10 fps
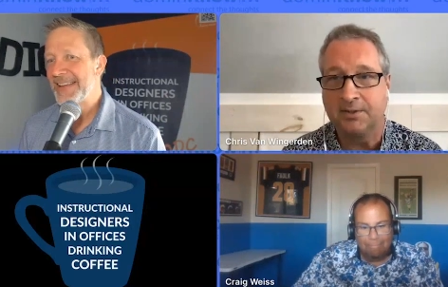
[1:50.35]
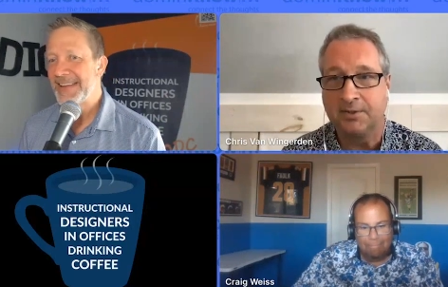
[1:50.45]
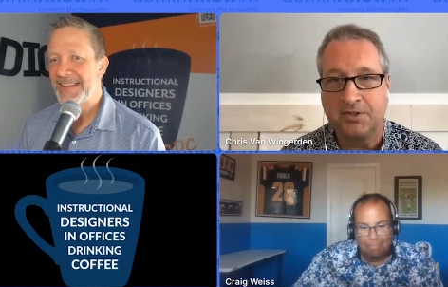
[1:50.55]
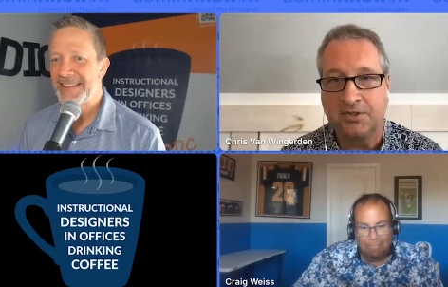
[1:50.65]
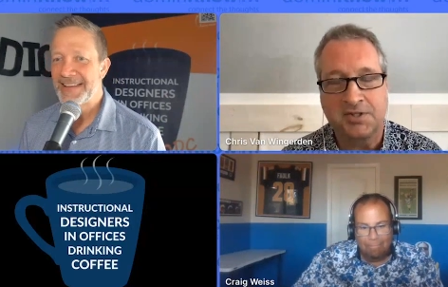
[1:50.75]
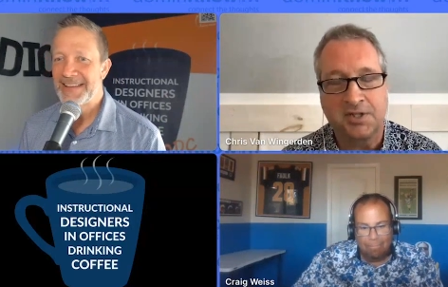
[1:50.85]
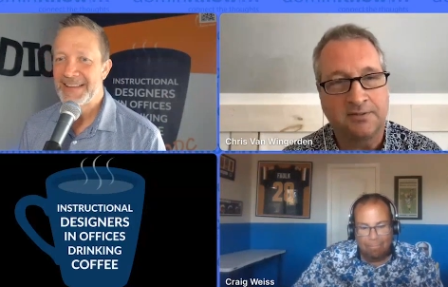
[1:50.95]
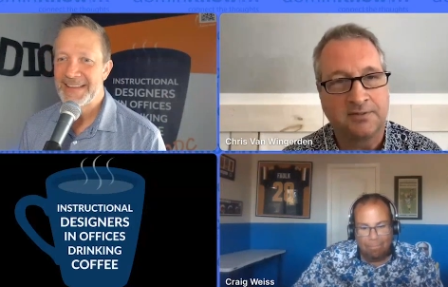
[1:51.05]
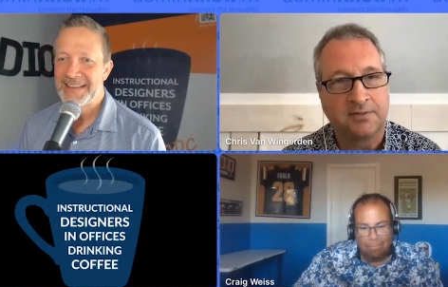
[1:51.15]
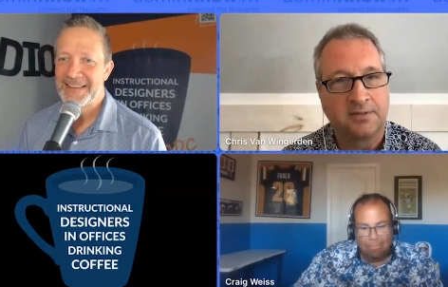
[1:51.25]
Speaker 1: introduce
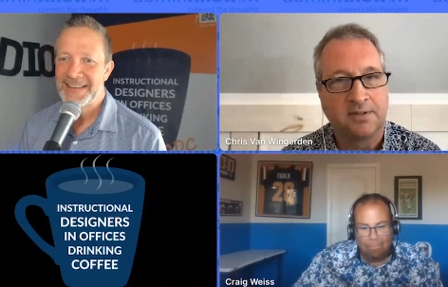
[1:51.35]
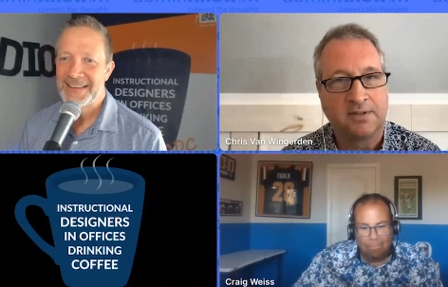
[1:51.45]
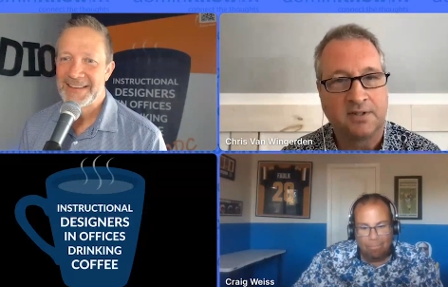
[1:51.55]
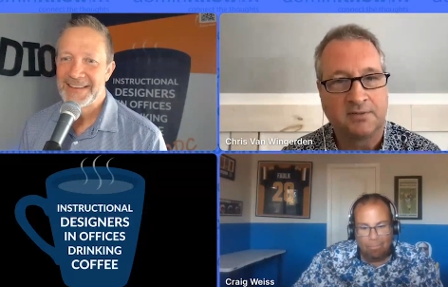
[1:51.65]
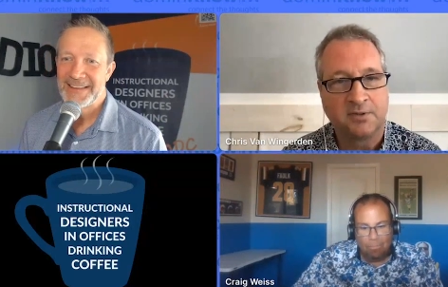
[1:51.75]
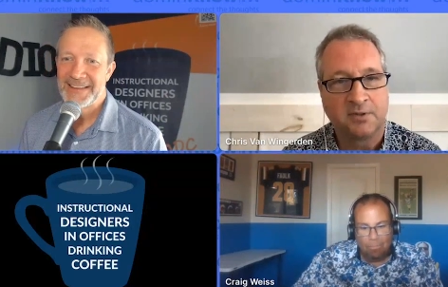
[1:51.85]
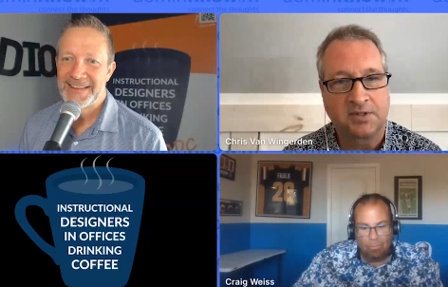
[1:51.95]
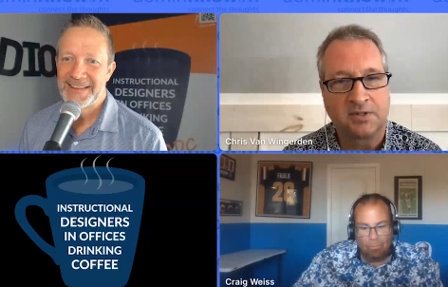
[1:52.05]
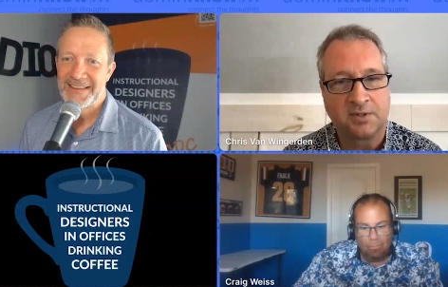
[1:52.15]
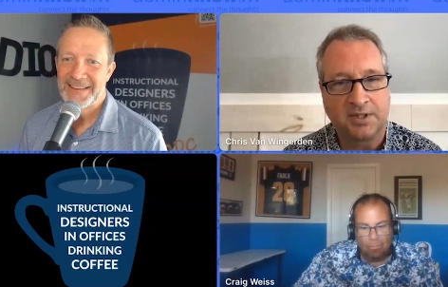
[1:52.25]
yourself to the folks
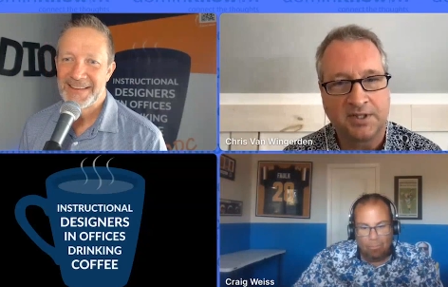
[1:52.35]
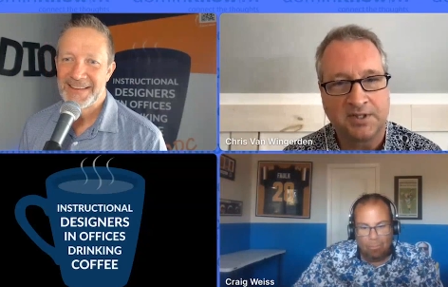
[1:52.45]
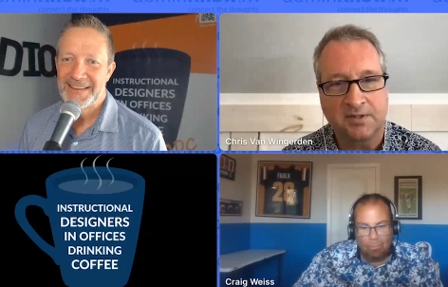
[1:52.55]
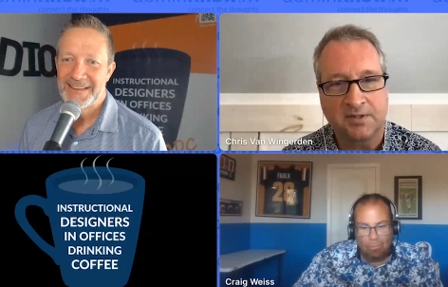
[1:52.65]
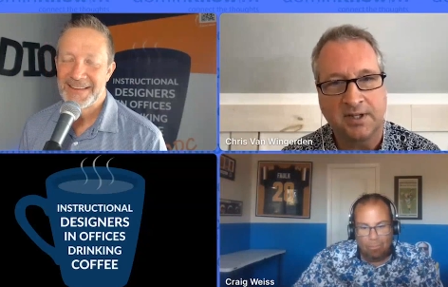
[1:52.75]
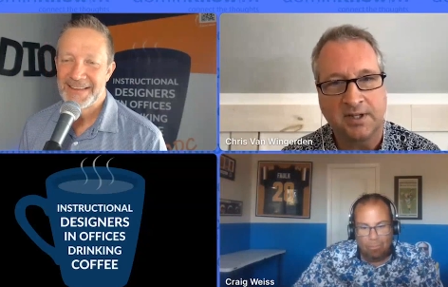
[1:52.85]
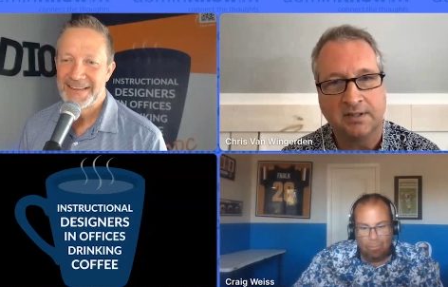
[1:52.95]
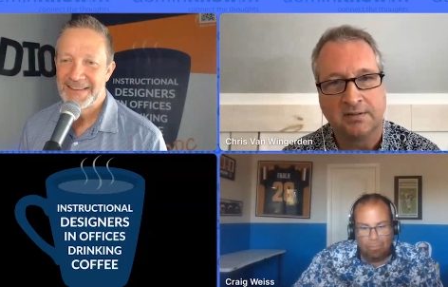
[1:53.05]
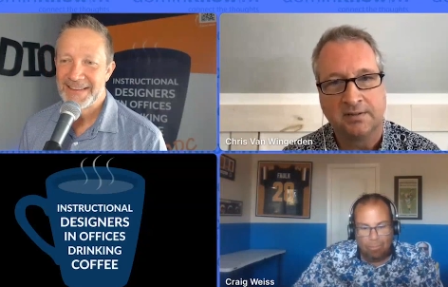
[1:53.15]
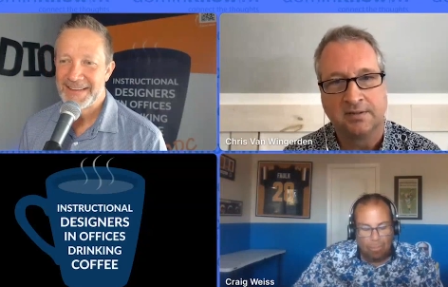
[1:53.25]
that are joining us here today.
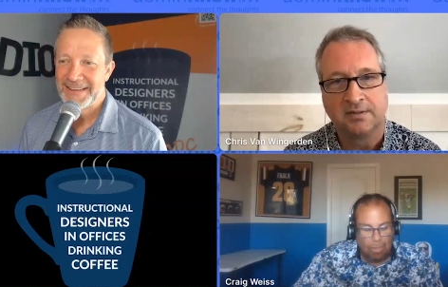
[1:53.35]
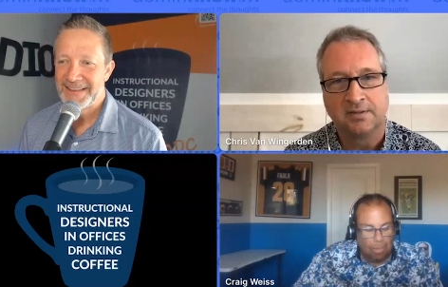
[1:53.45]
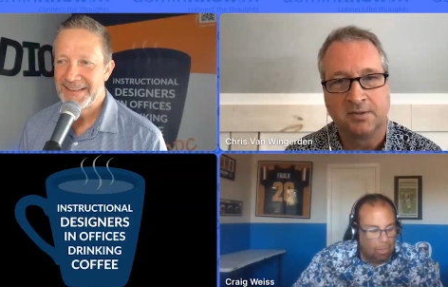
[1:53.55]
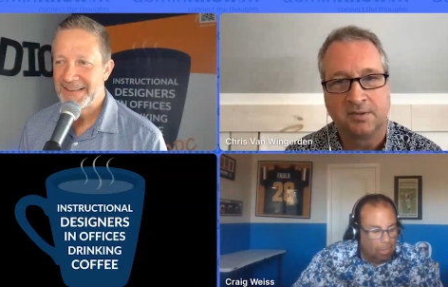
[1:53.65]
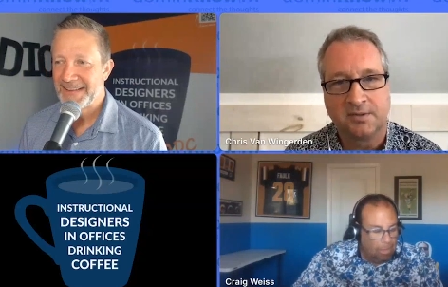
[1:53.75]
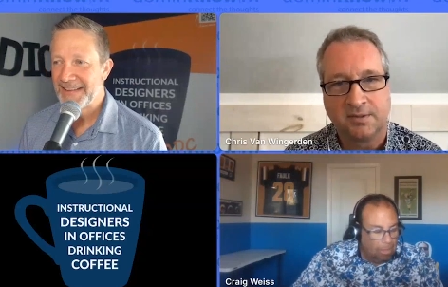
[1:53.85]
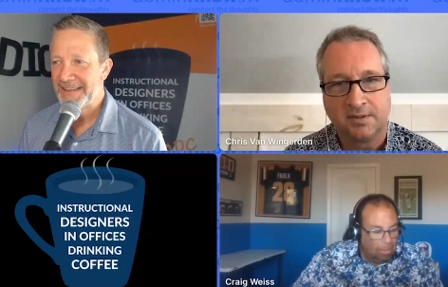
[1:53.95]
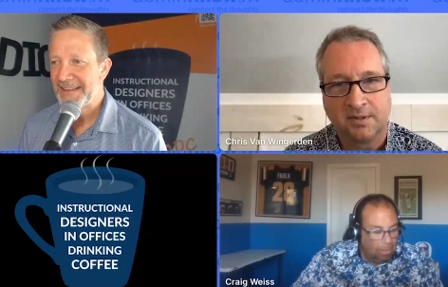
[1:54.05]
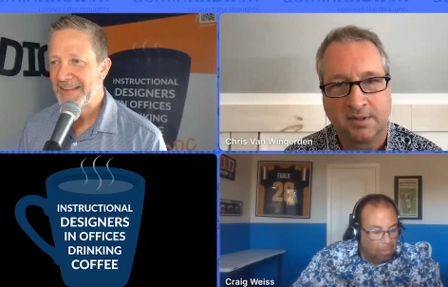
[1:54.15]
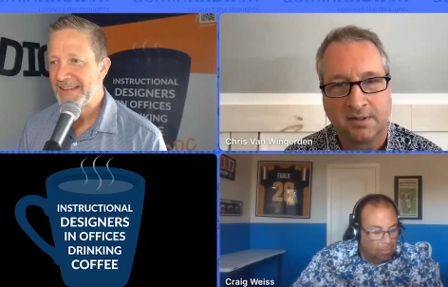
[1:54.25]

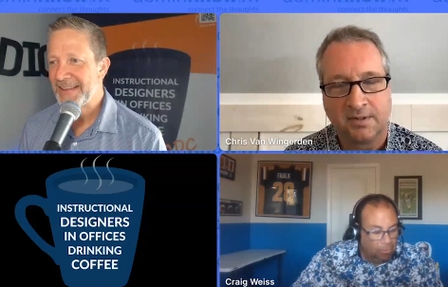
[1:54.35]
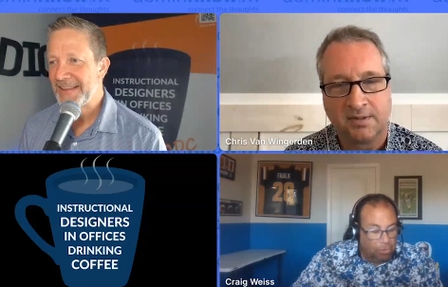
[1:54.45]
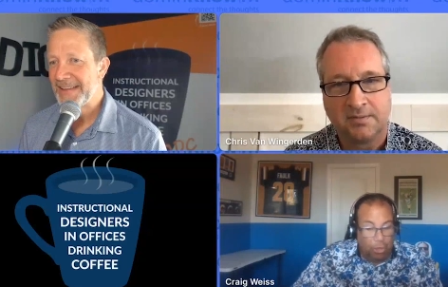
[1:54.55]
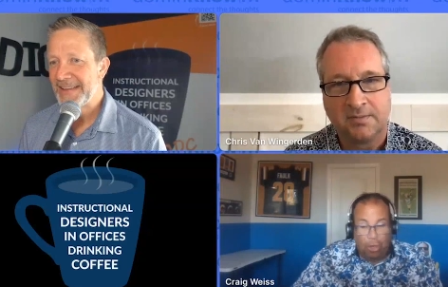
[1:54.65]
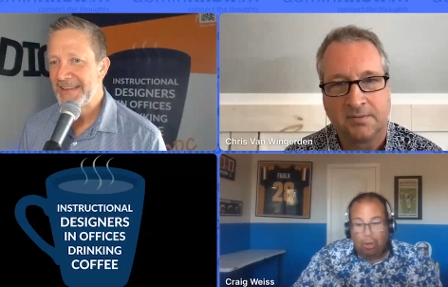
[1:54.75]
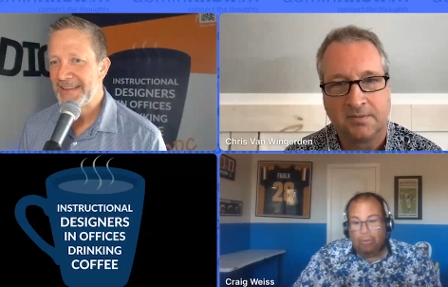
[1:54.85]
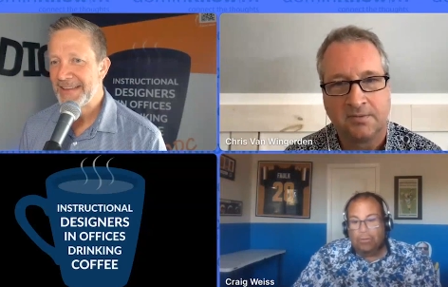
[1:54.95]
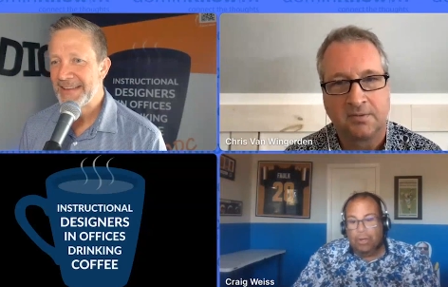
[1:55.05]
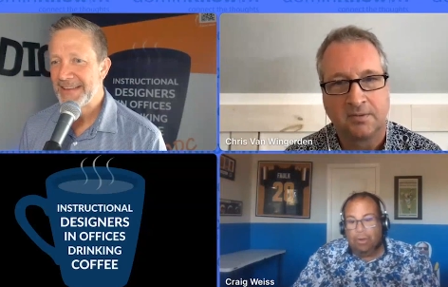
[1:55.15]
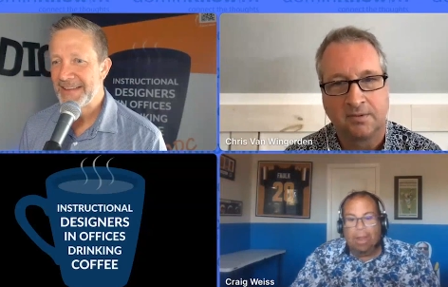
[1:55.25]
Speaker 2: Sure,
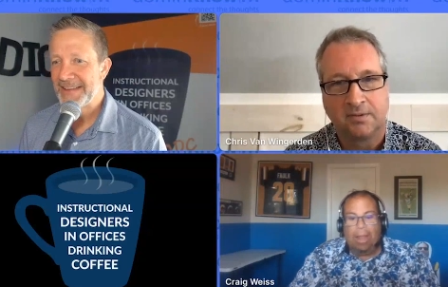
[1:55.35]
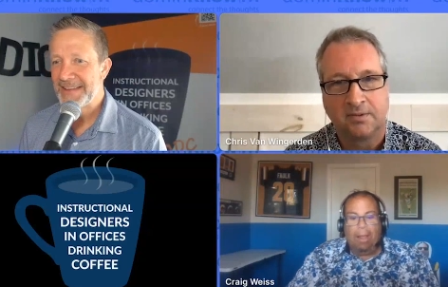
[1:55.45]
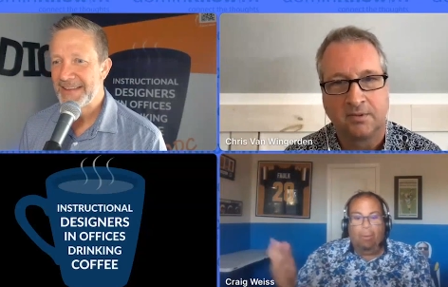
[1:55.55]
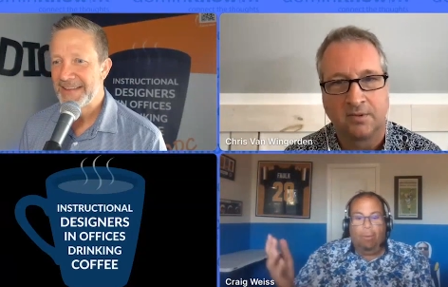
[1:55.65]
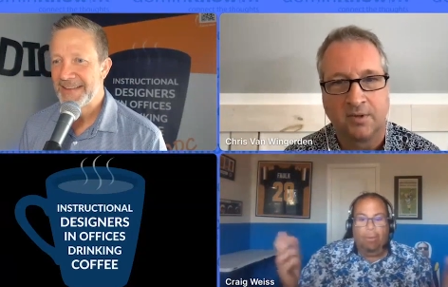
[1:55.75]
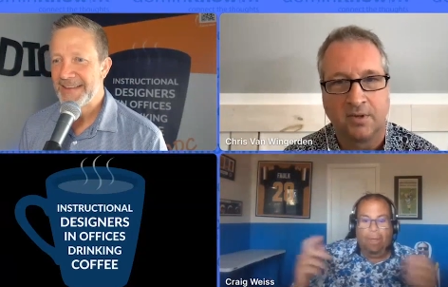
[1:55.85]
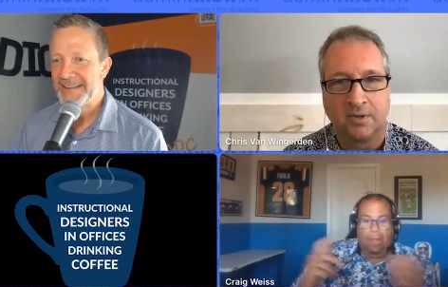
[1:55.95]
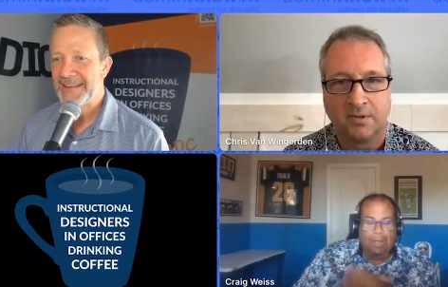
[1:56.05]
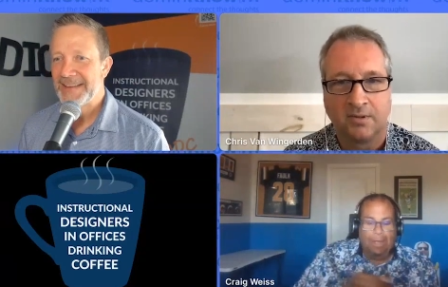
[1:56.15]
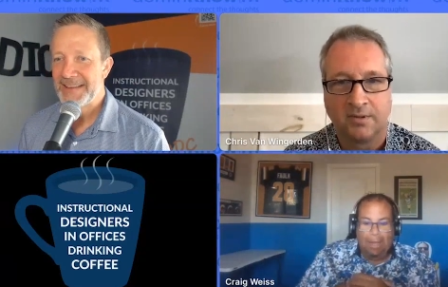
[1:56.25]
sure. How?
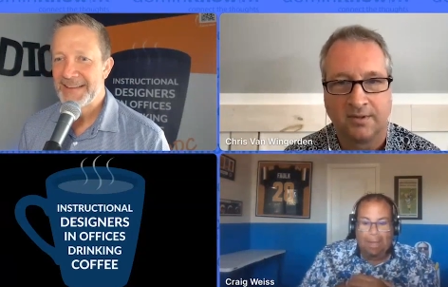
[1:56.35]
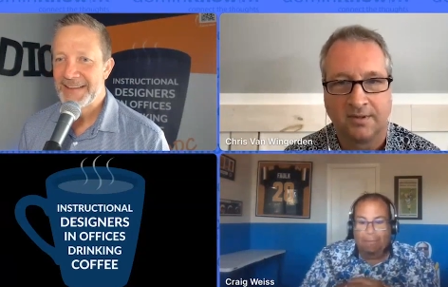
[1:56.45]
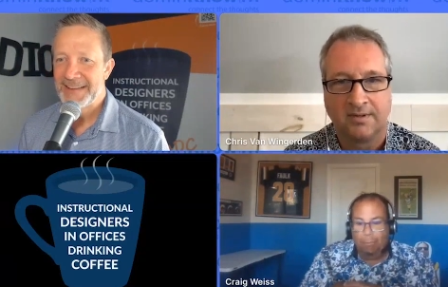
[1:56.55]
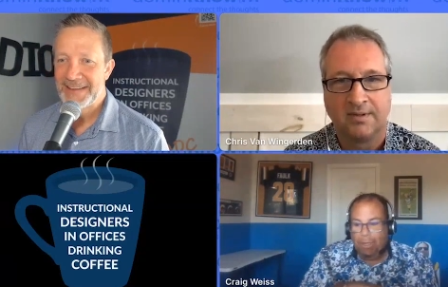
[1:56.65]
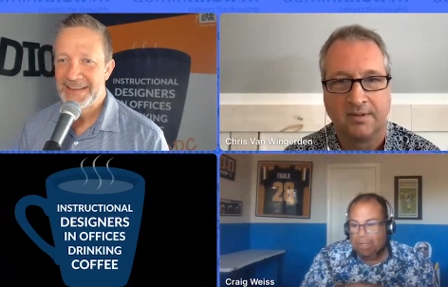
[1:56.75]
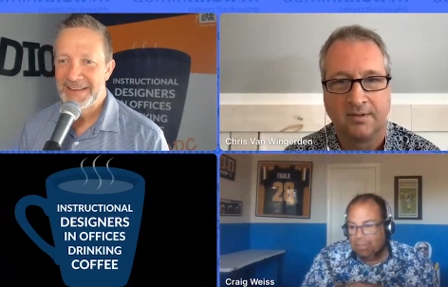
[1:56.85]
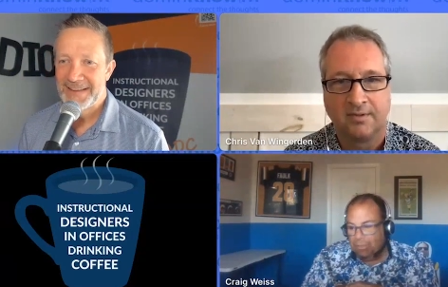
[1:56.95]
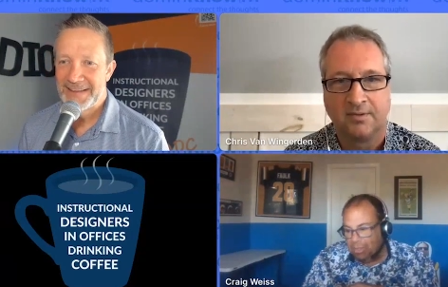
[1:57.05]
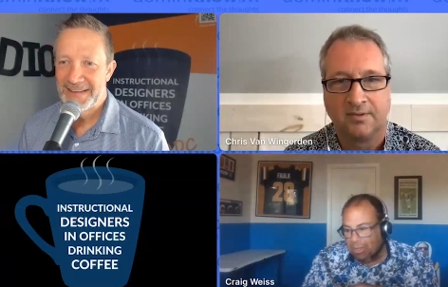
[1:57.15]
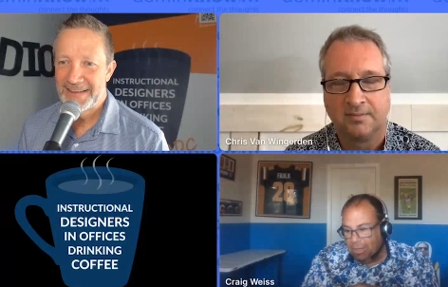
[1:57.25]
Uh, hi, everybody.
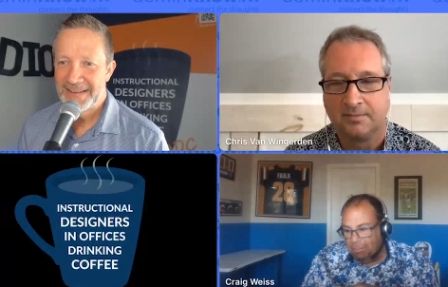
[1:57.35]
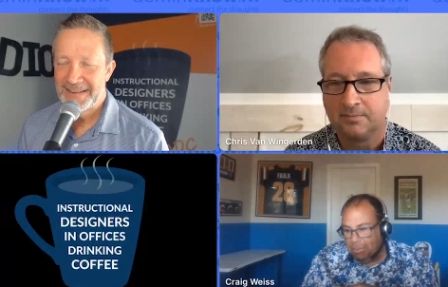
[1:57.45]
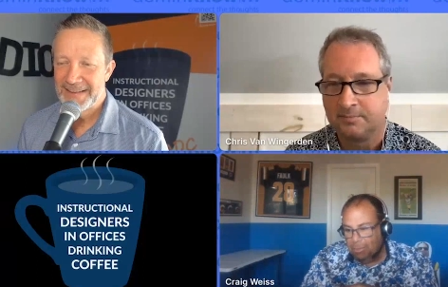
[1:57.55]
It's a